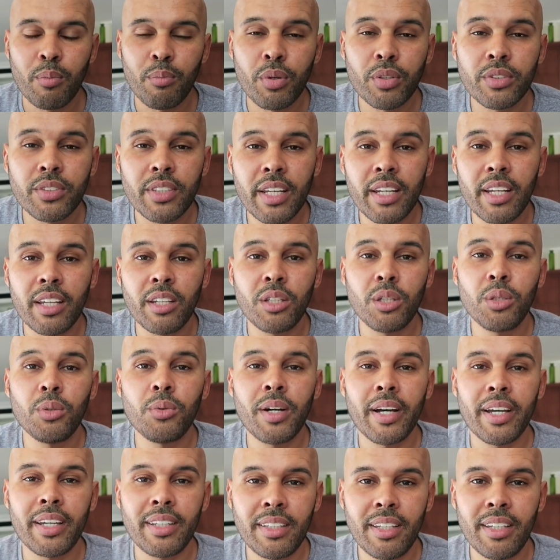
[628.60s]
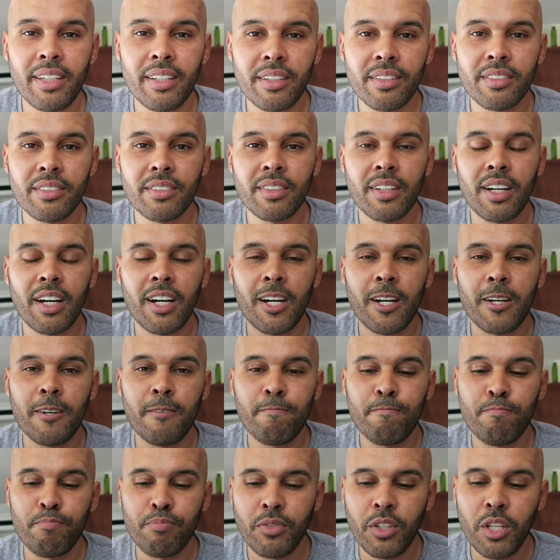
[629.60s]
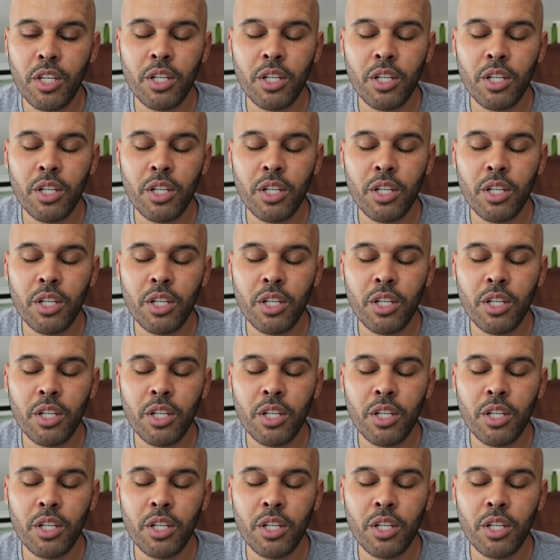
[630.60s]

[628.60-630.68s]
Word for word: presenting new ideas. Um,